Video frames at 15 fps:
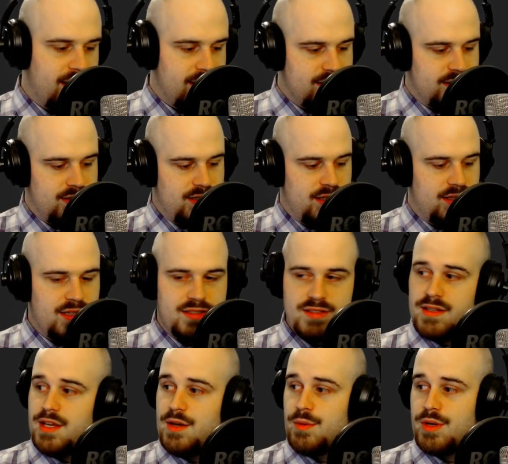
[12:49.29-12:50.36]
I think that's the
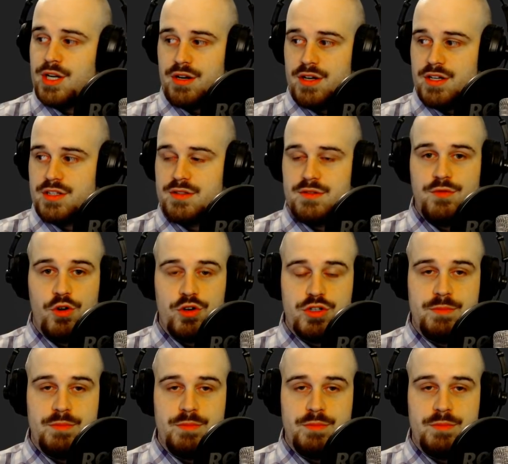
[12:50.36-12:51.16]
key word here. It's for it